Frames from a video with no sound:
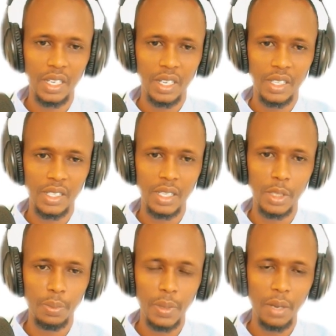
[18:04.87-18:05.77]
Some
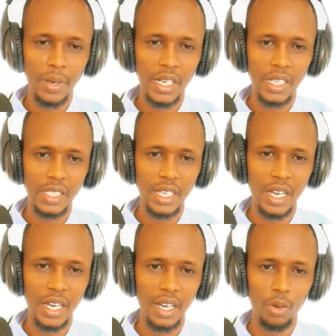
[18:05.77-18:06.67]
spare parts
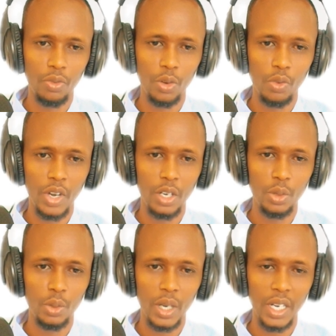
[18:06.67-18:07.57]
are of low
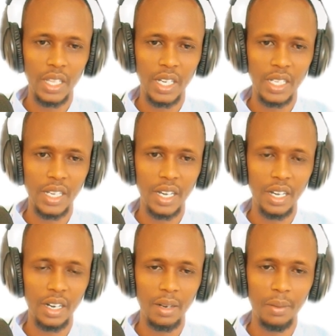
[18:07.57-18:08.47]
value, others
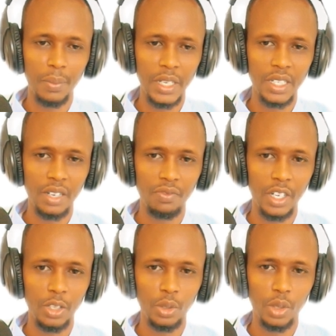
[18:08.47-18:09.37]
are major
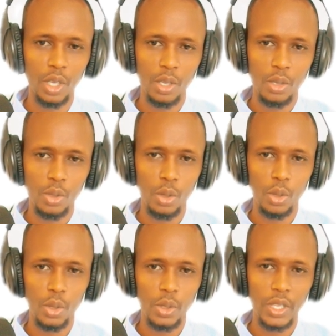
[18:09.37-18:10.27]
value,
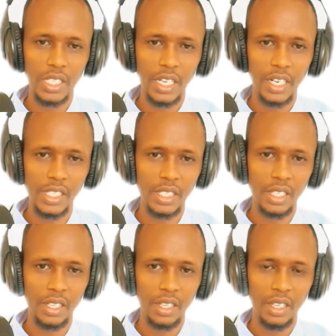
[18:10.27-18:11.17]
so there is a risk.
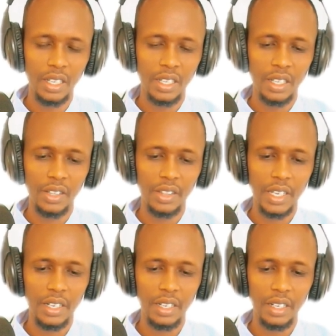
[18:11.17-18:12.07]

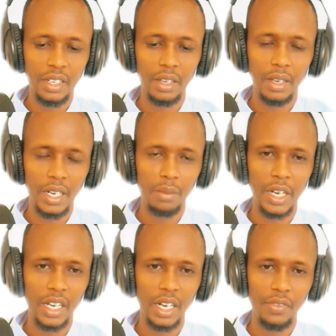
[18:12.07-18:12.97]
Then under
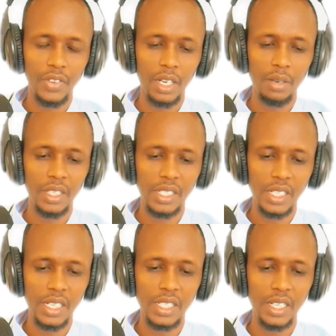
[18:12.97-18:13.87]
paragraph 11 it
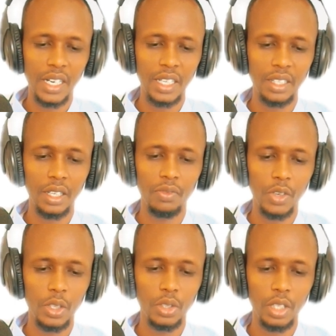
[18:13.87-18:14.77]
says that
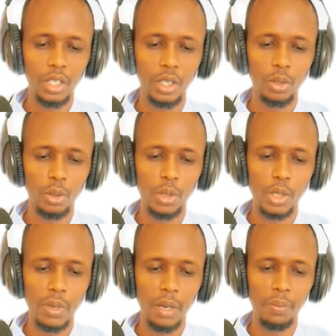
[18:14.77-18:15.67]
inventory includes
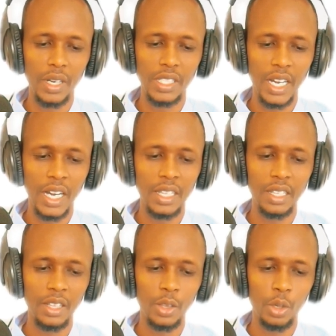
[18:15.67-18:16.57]
spare parts other
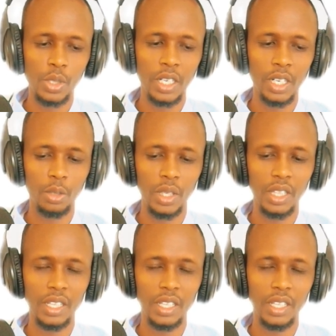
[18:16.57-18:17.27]
than those dealt with